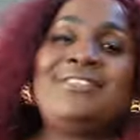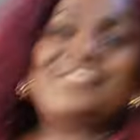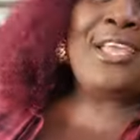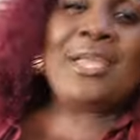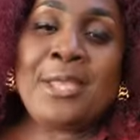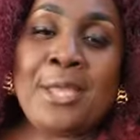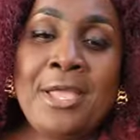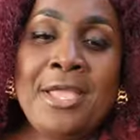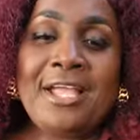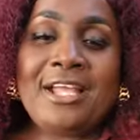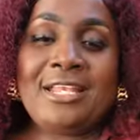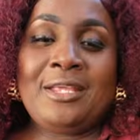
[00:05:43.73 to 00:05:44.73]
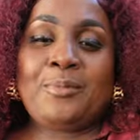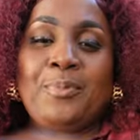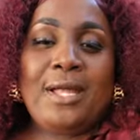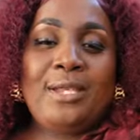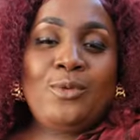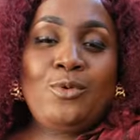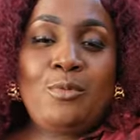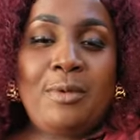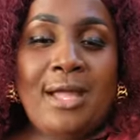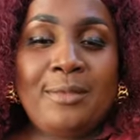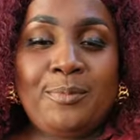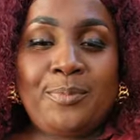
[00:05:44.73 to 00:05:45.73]
said click on the
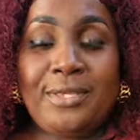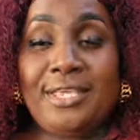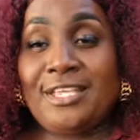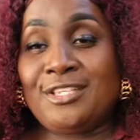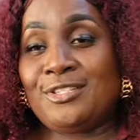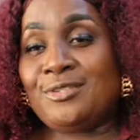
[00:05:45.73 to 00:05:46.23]
woman page.